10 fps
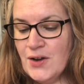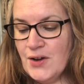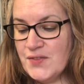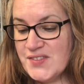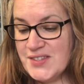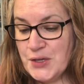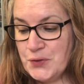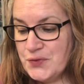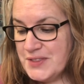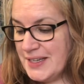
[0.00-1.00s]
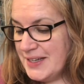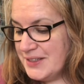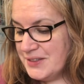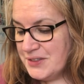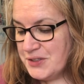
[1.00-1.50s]
of
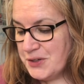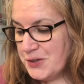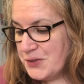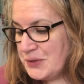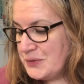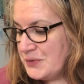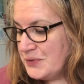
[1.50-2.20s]
self-doubt, of